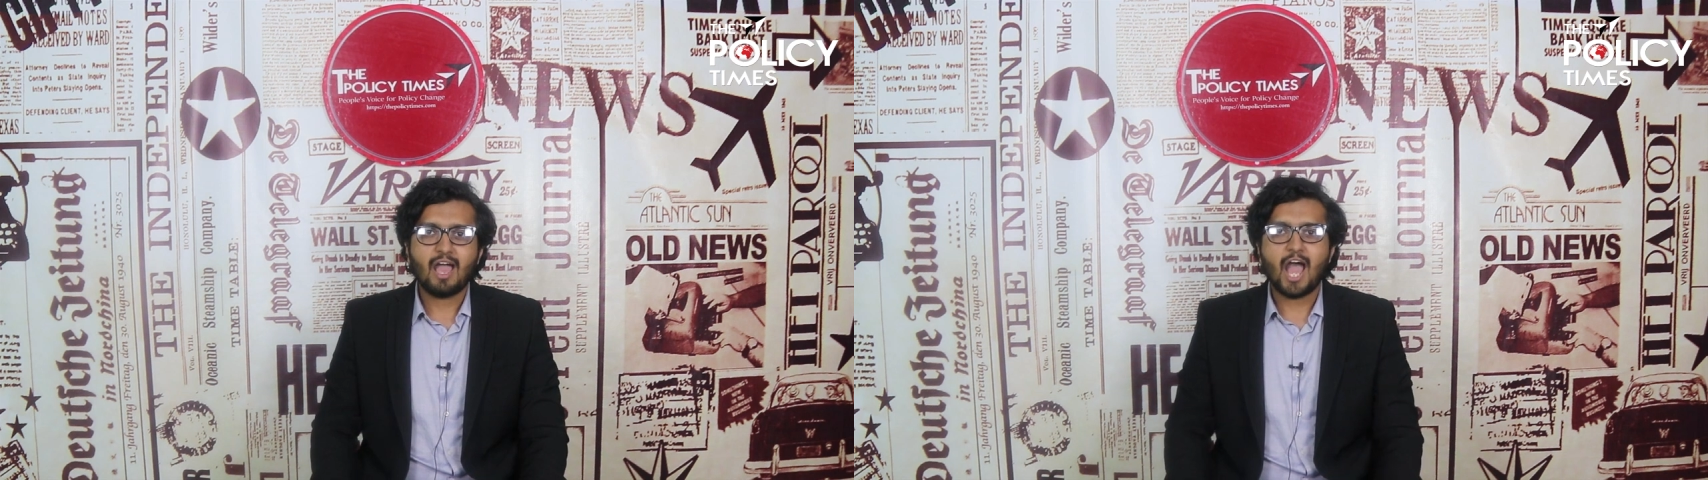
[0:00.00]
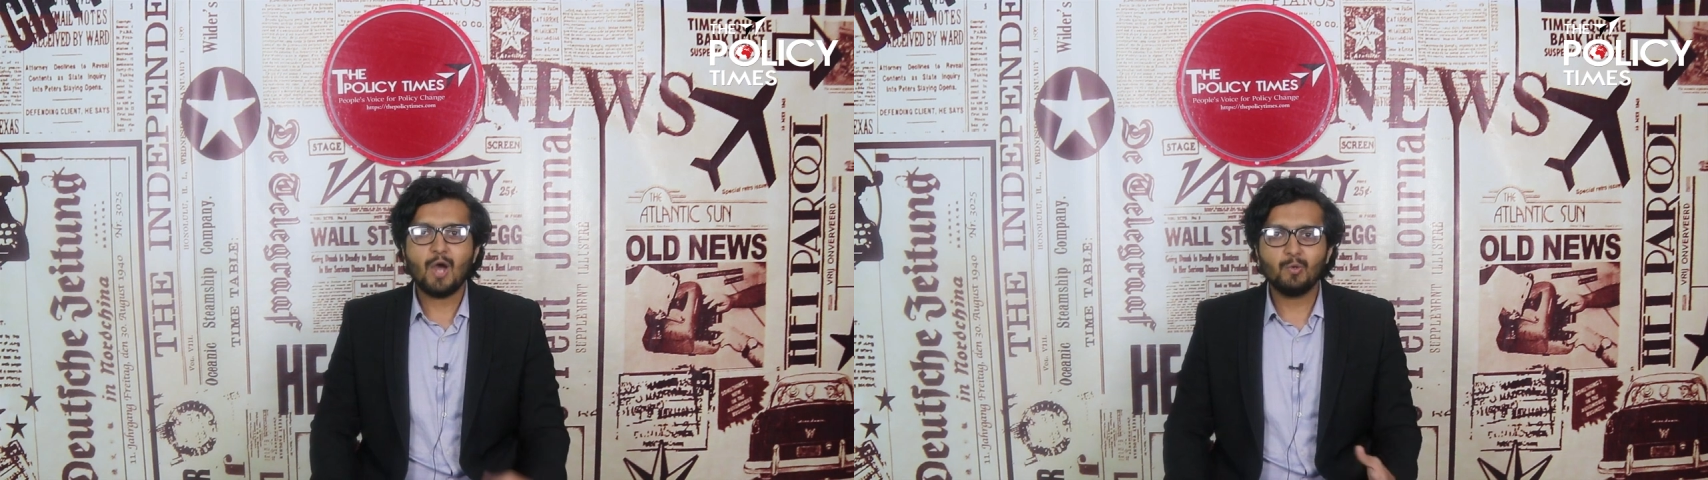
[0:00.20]

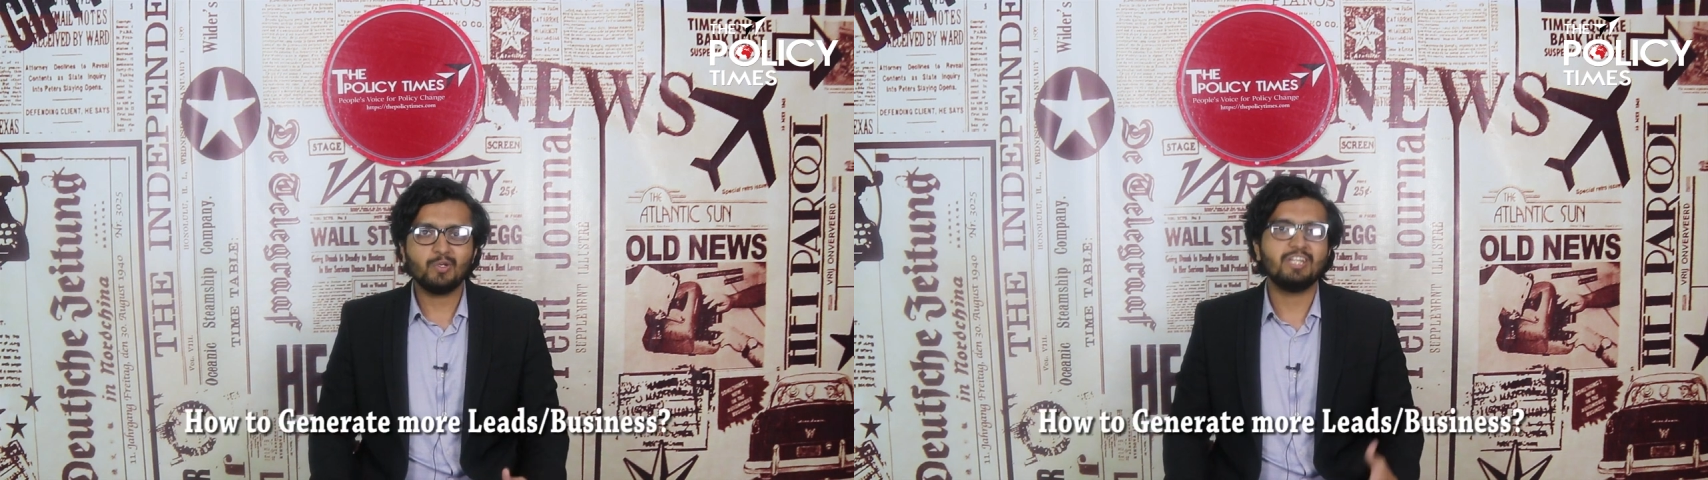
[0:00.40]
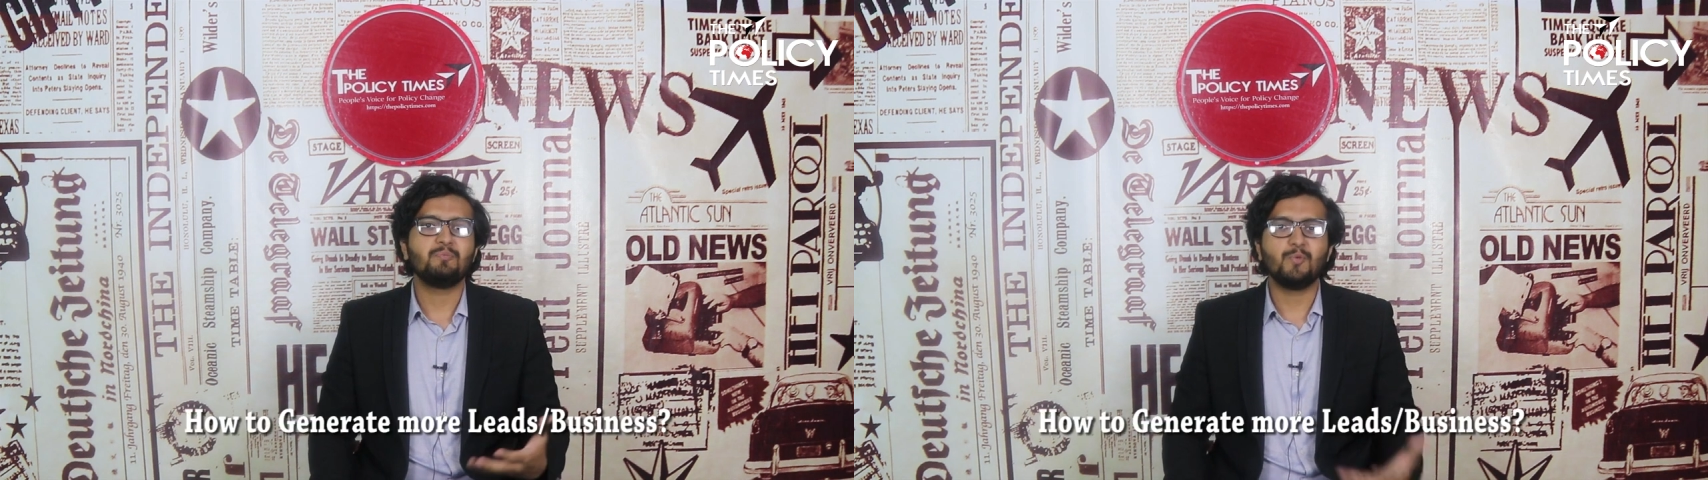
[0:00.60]
how
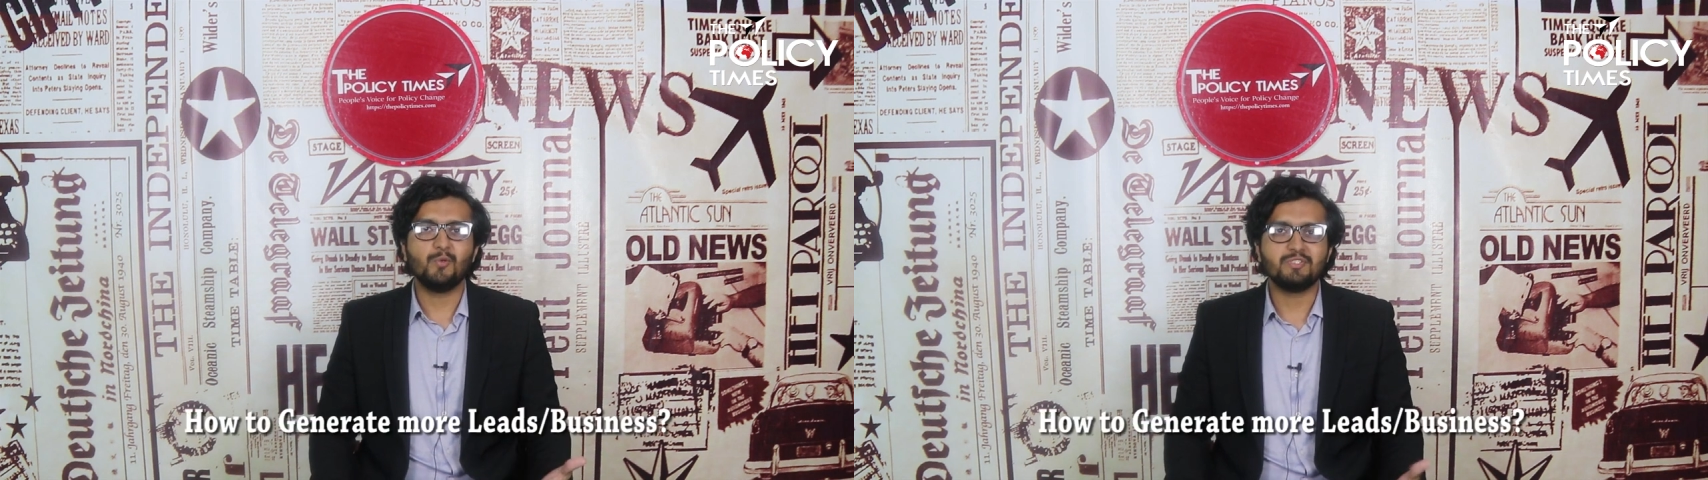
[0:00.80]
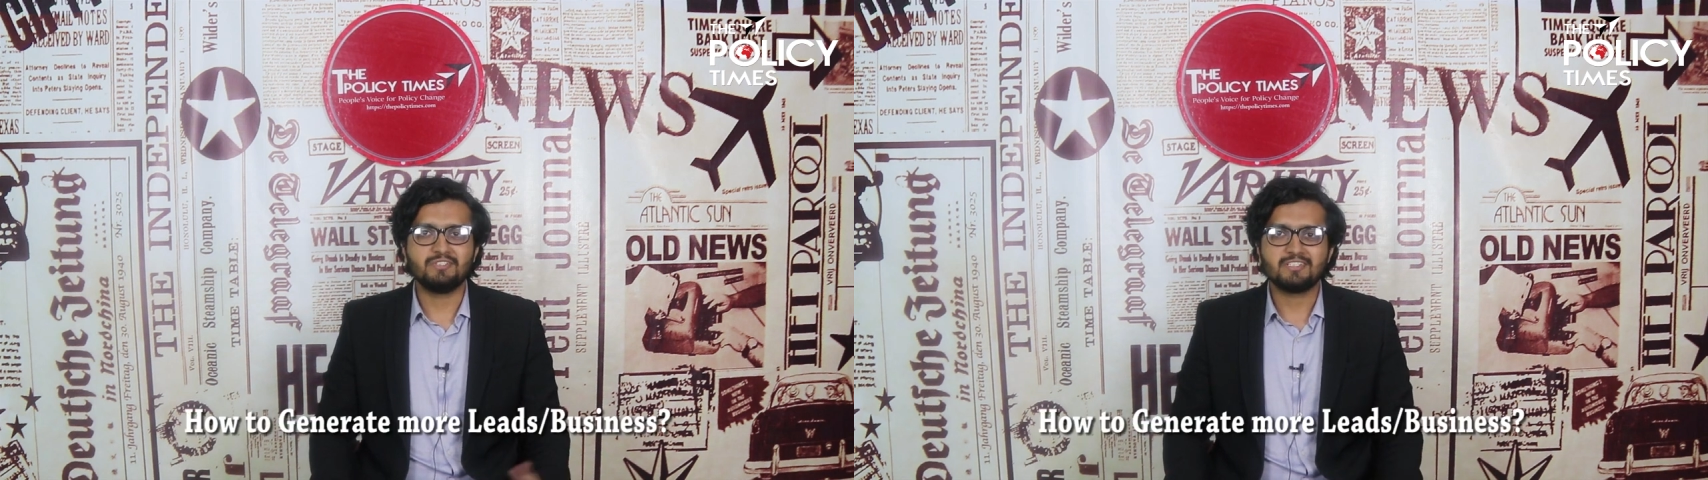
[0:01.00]
to get
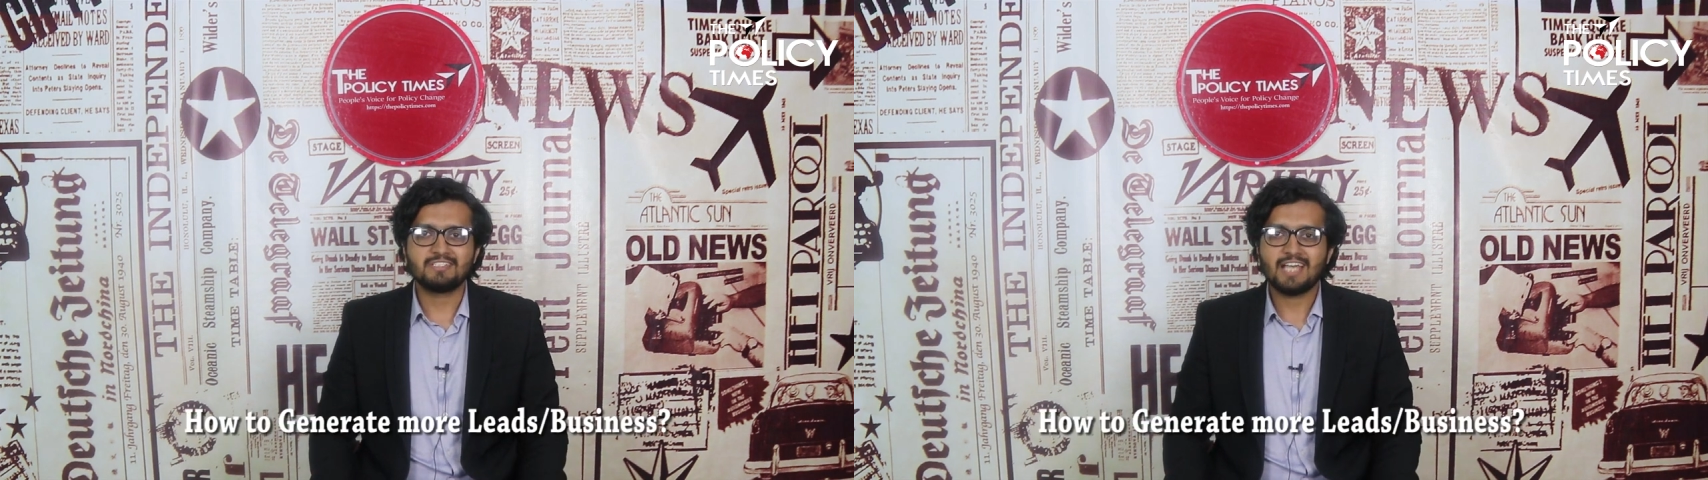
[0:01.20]
more business,